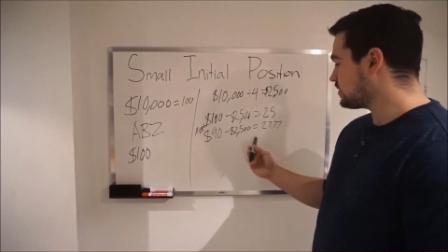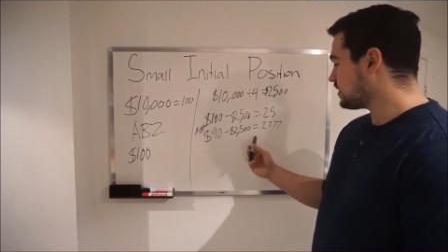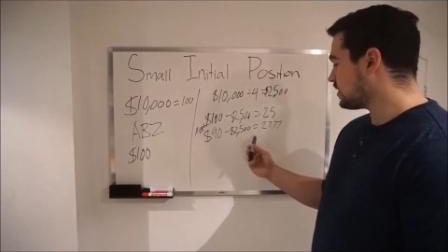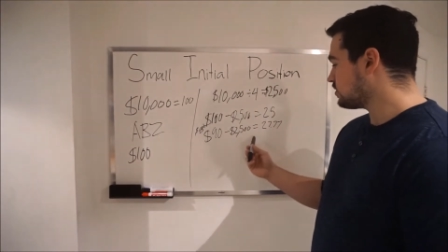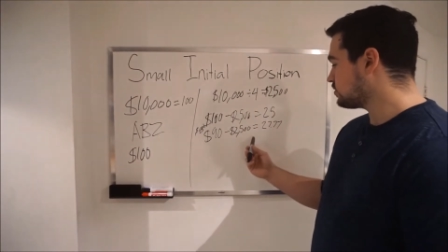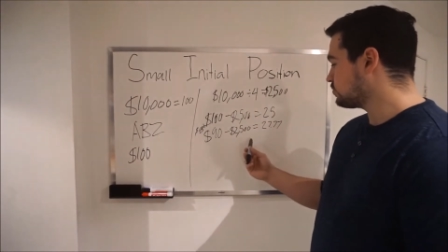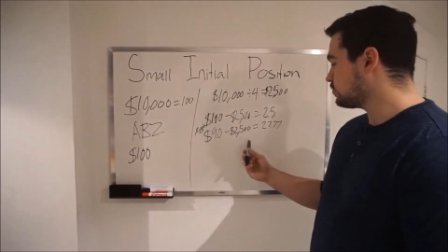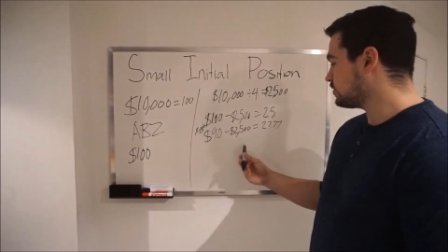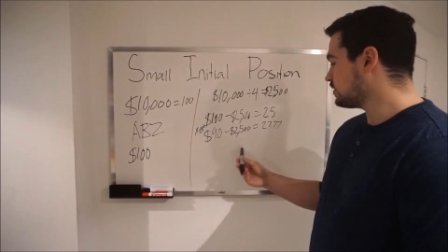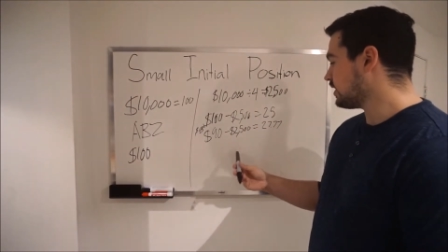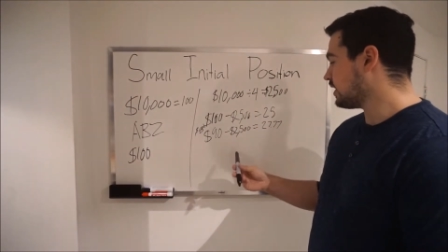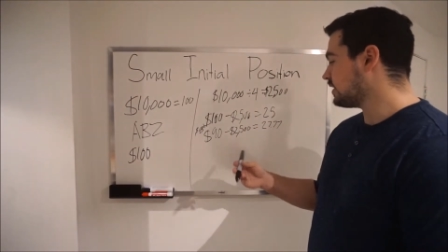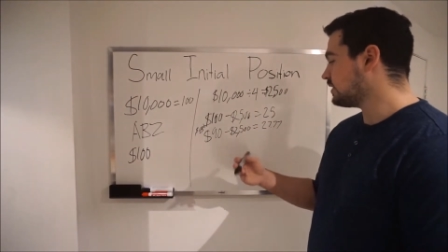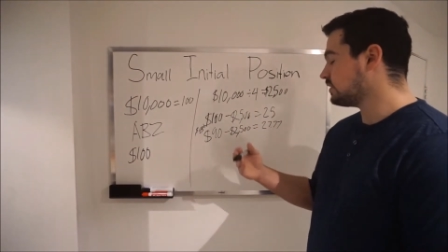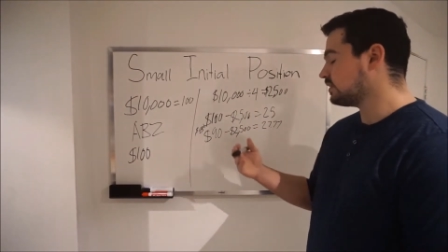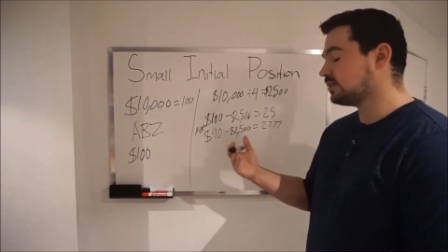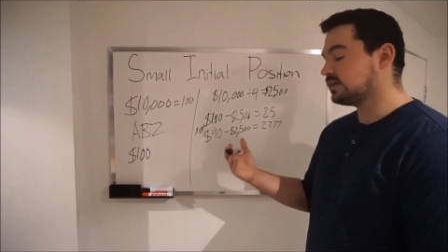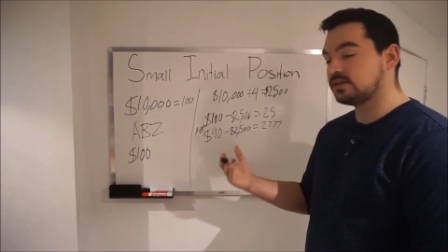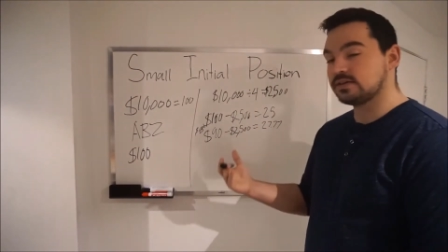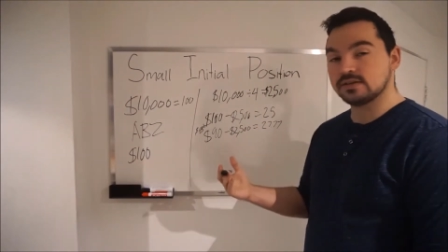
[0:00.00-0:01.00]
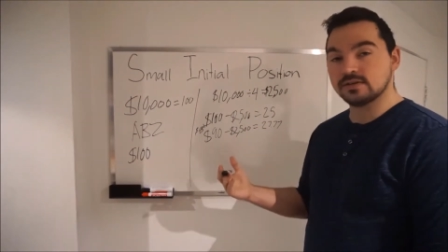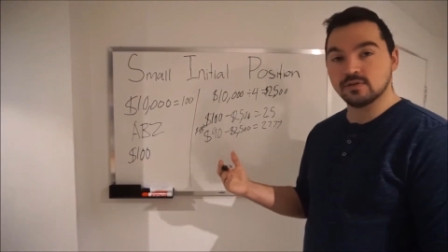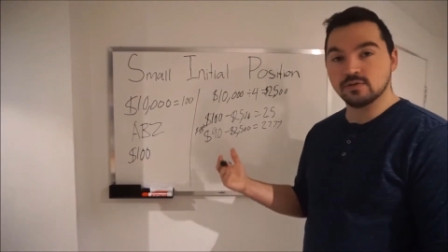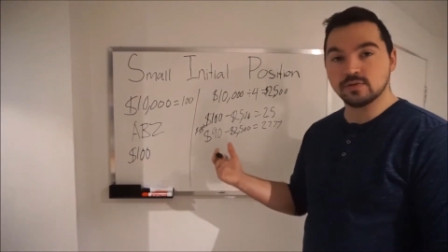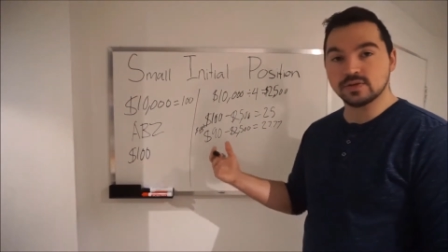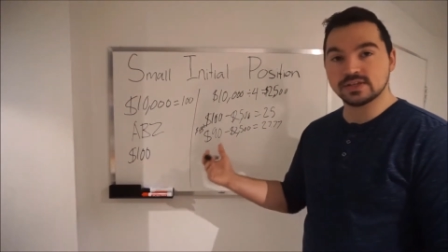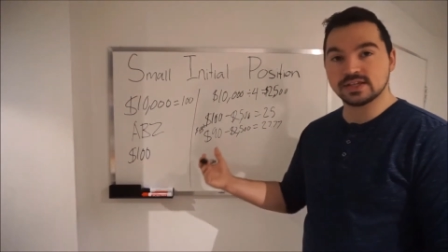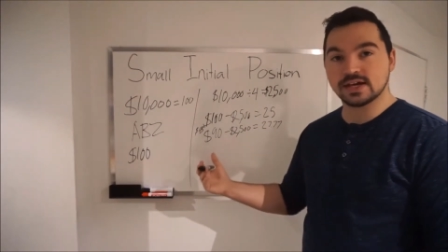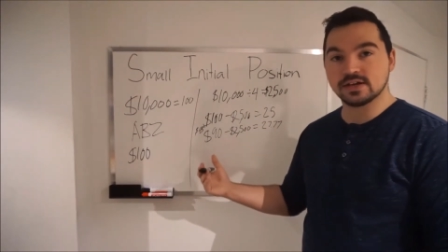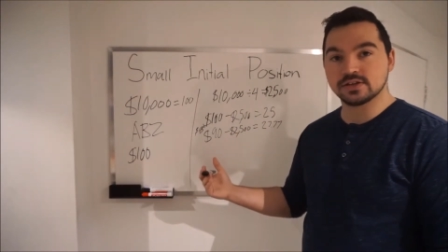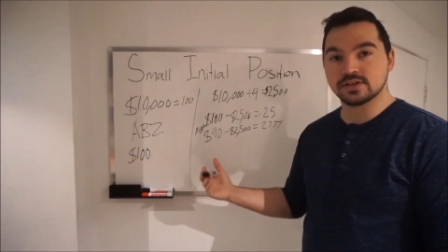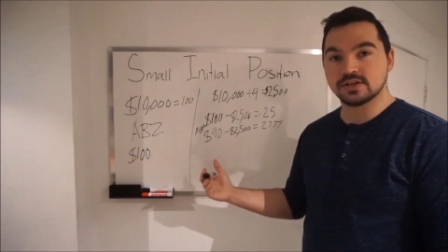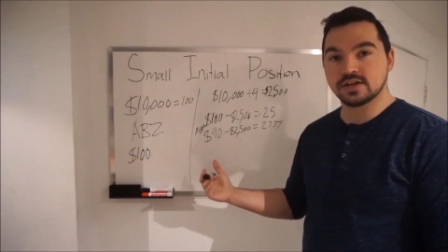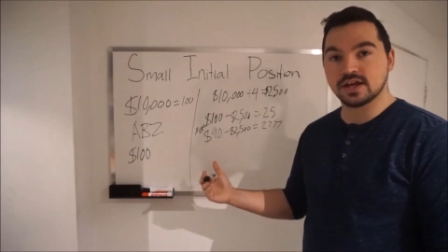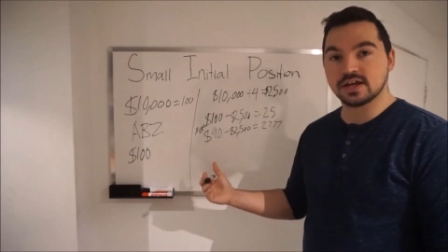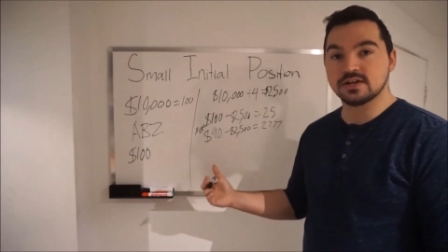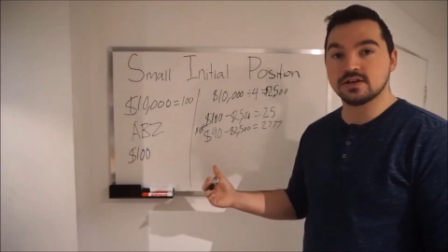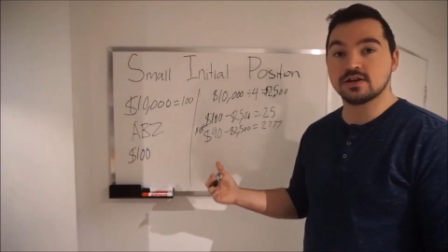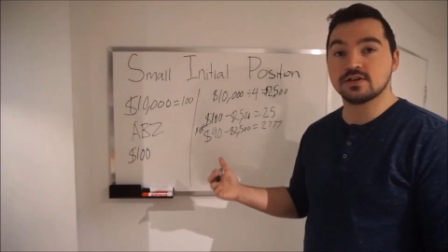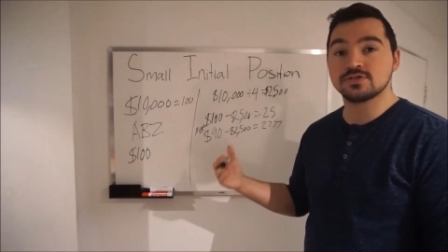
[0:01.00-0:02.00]
down to
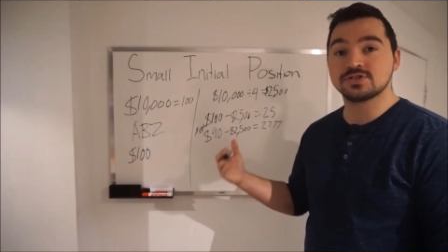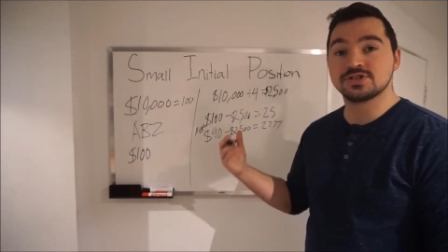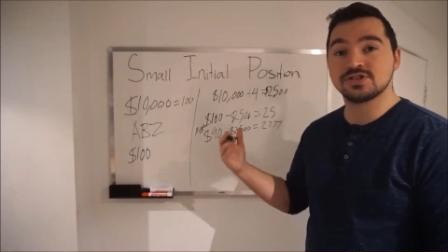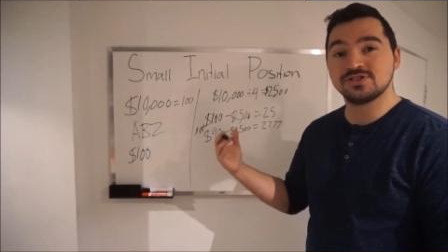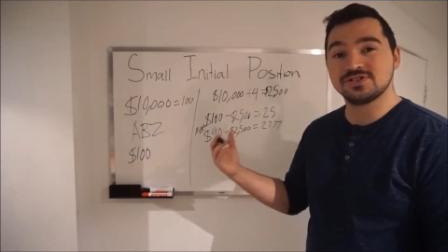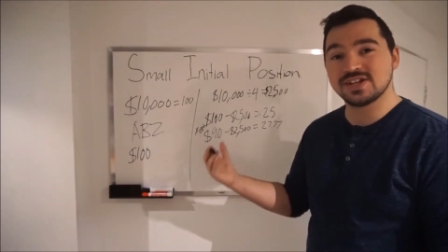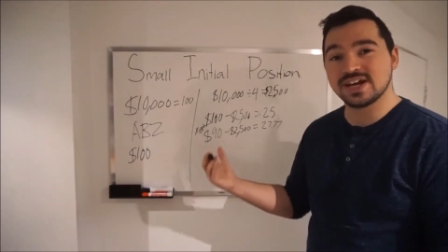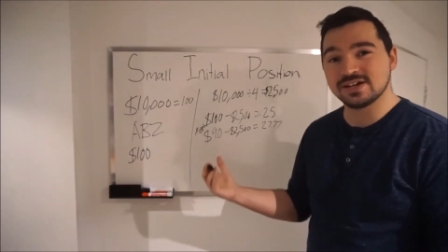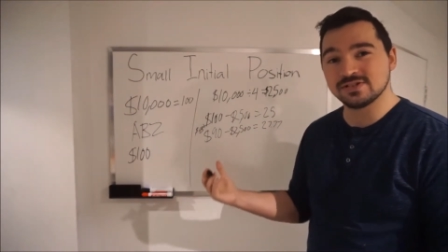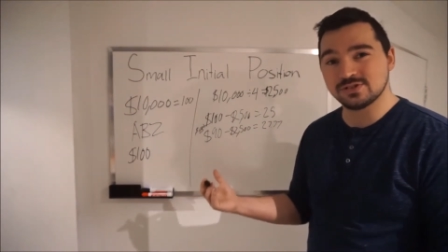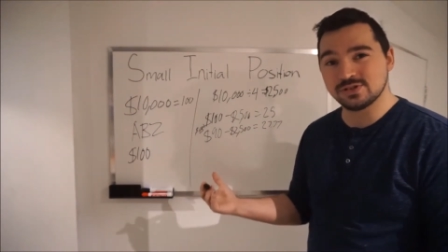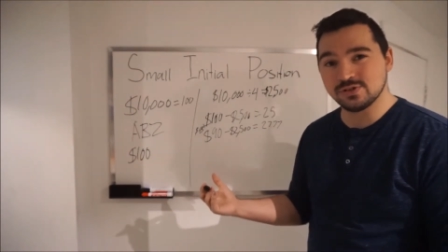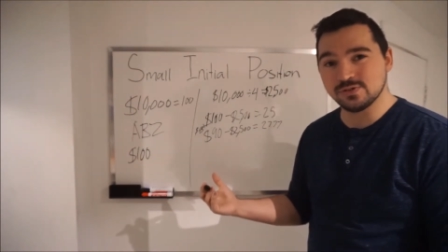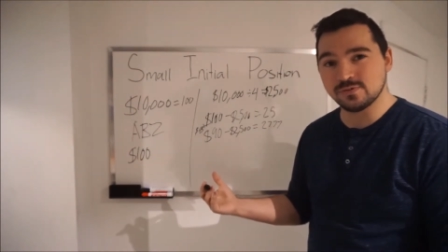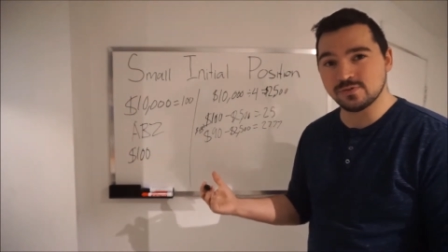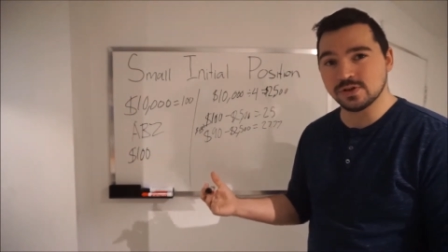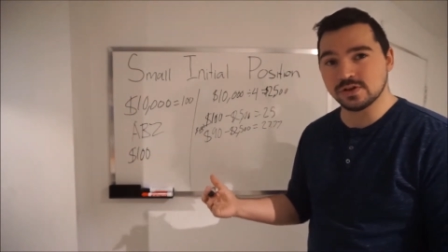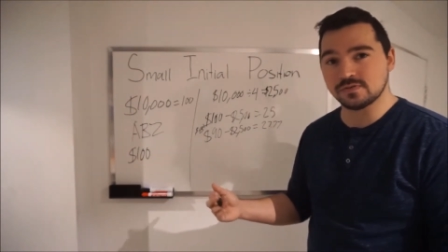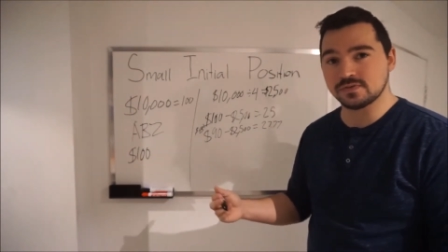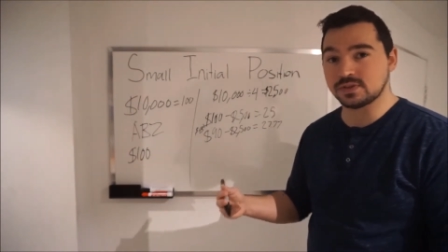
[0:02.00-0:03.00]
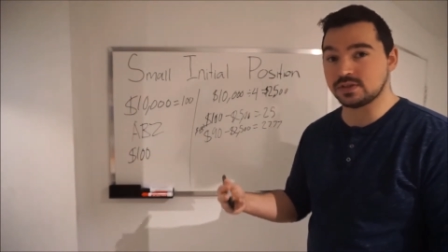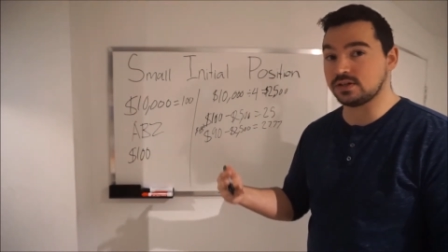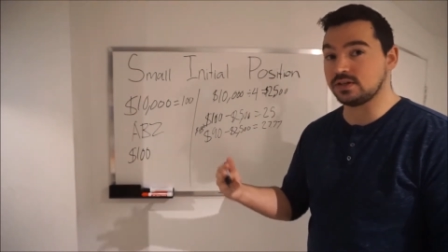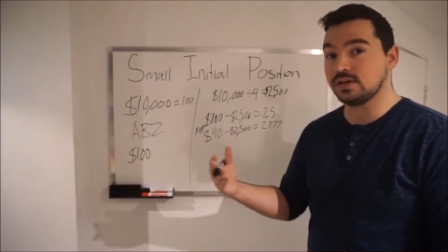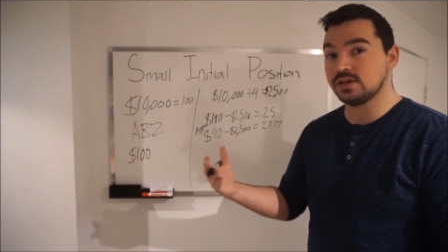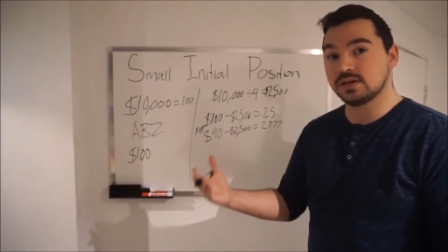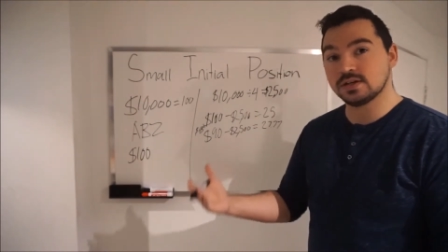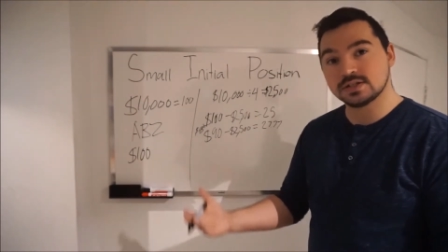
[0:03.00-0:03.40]
$90, you're down $250.